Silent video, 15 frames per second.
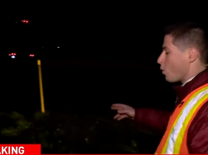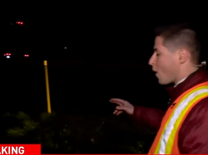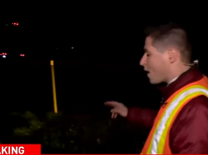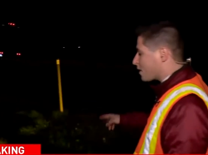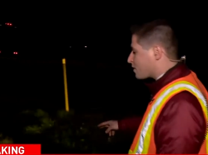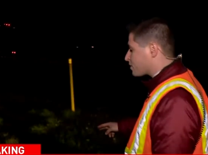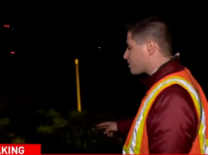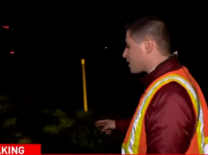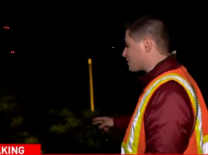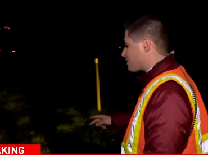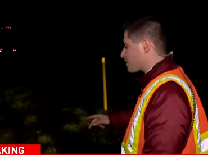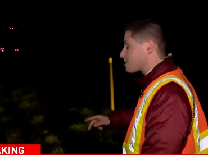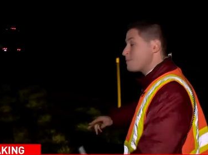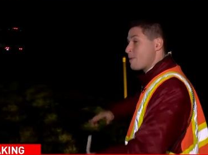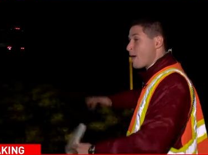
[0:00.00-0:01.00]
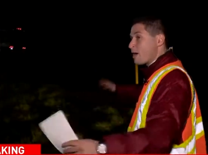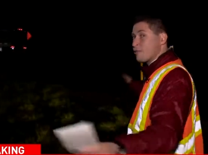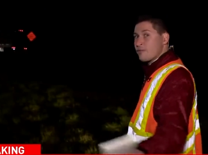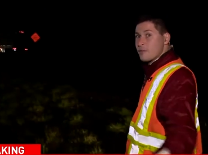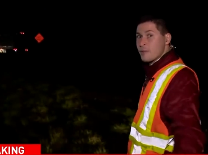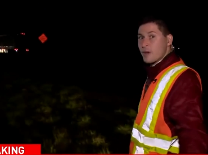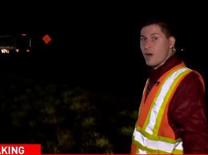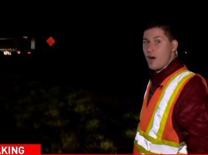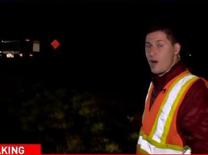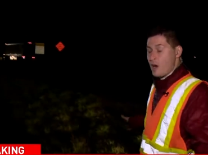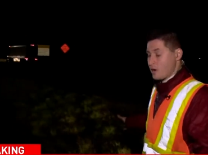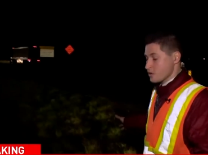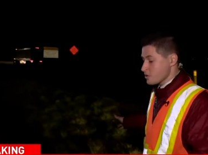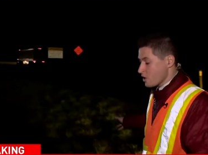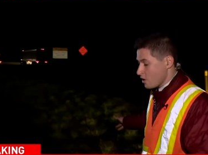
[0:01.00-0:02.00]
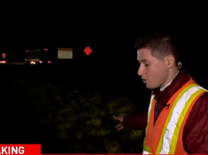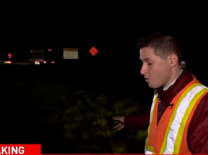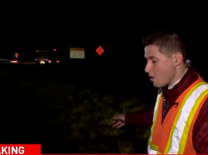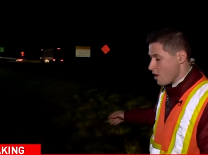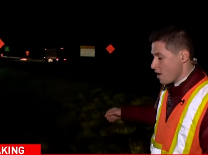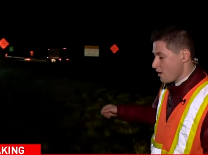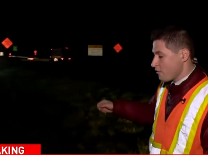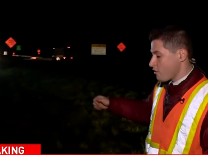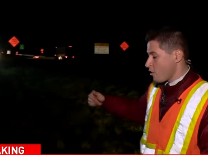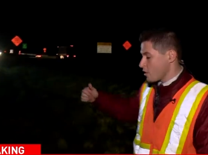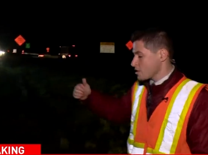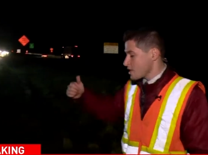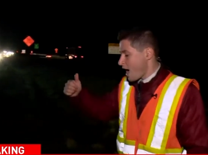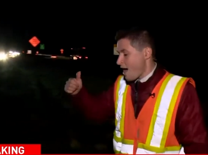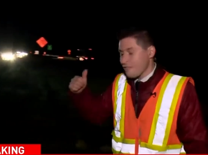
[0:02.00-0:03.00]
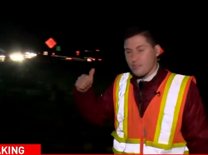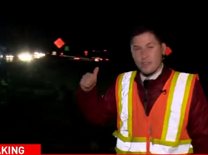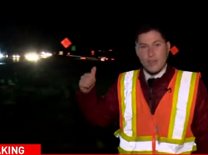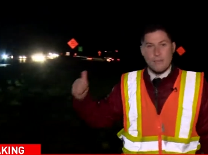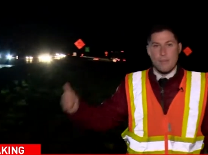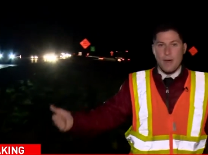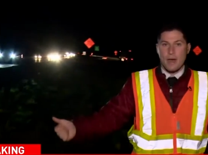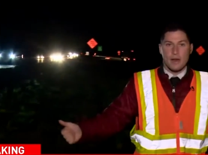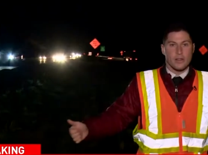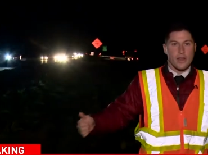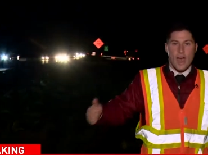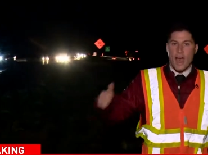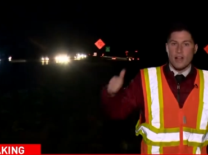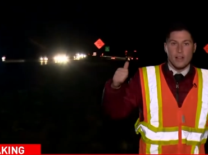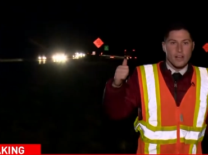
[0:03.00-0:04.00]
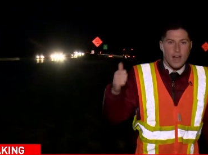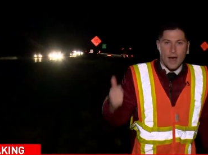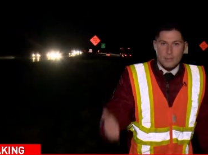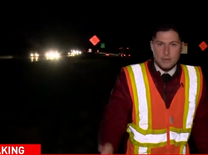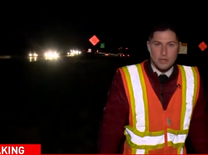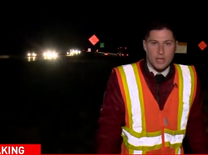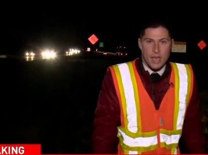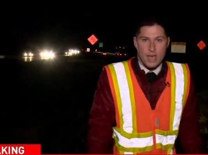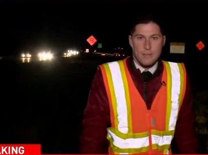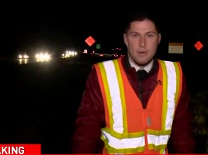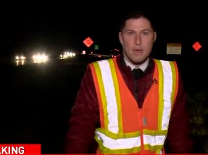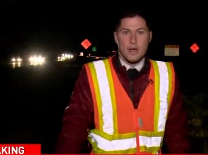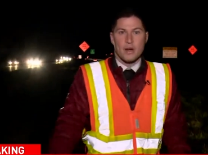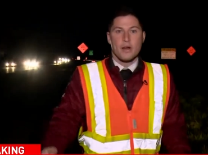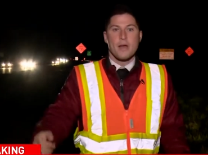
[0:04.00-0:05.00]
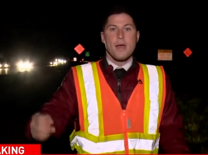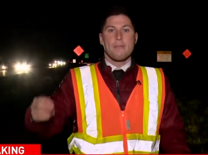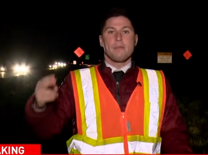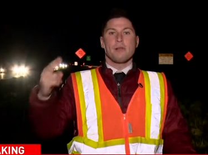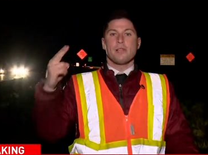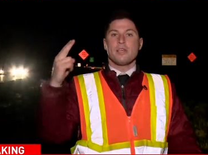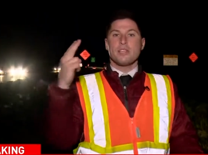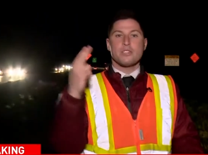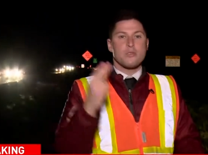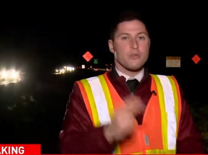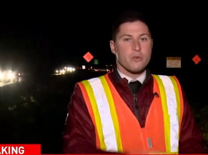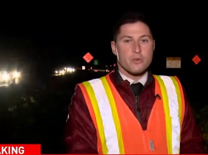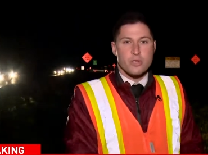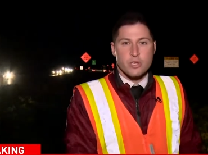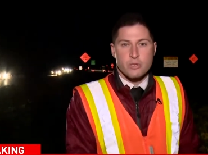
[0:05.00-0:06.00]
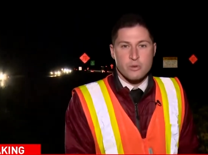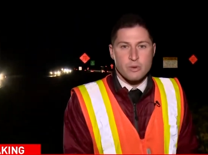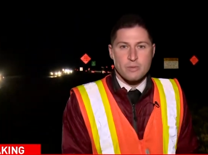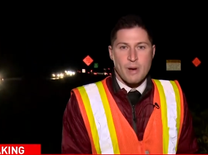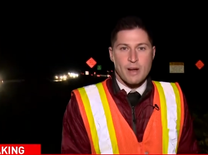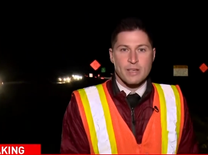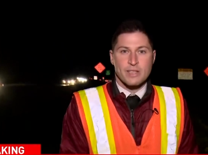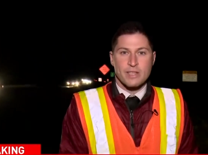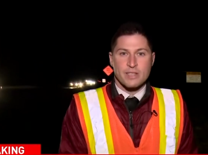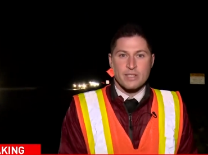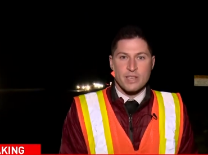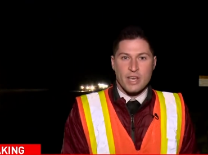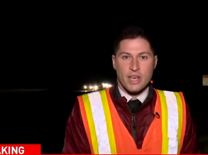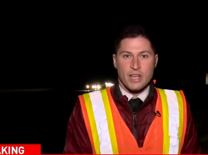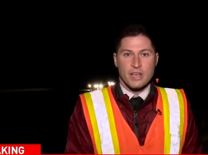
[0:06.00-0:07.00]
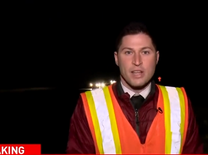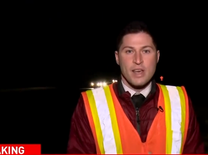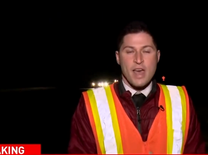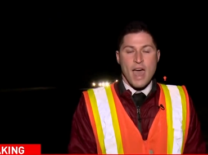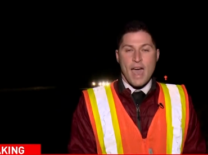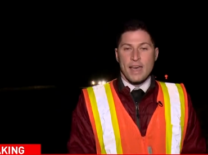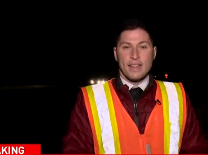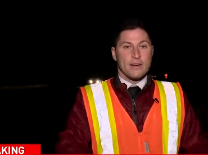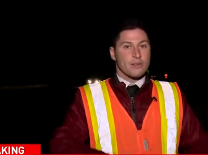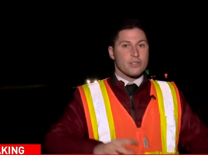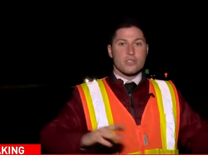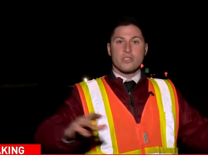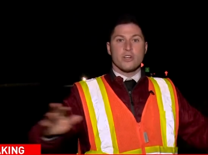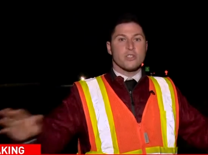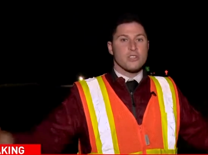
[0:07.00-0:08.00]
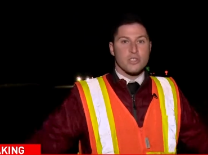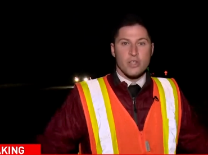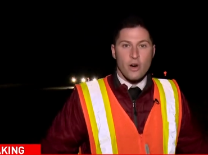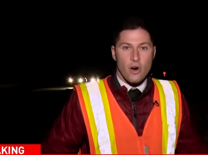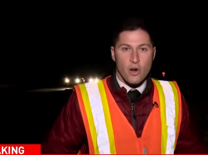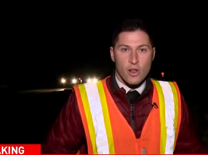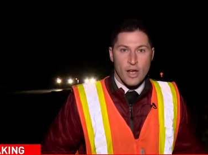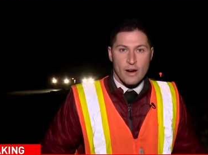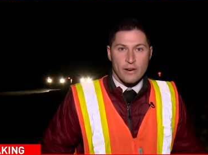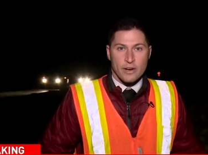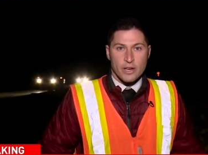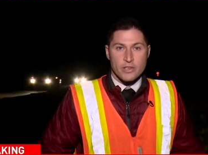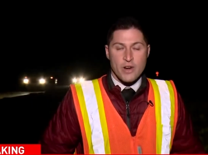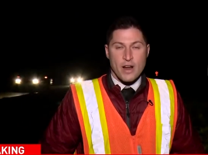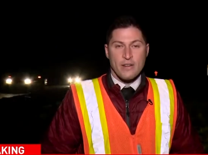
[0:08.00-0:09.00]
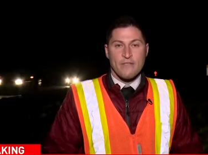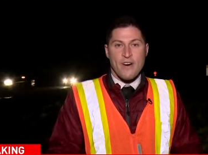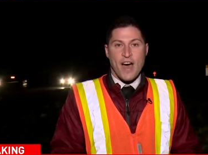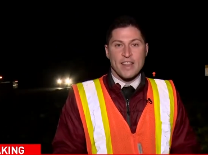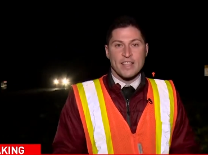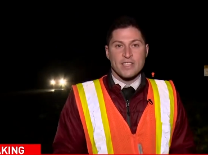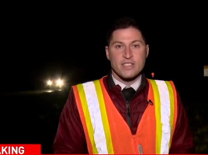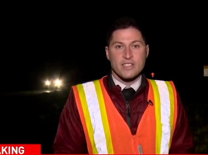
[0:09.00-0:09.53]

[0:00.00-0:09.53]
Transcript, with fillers: where the suspects bailed from the car. So, of course, after they bailed, the helicopter came here. Police cruisers responded to the scene, and they were searching the whole area trying to find the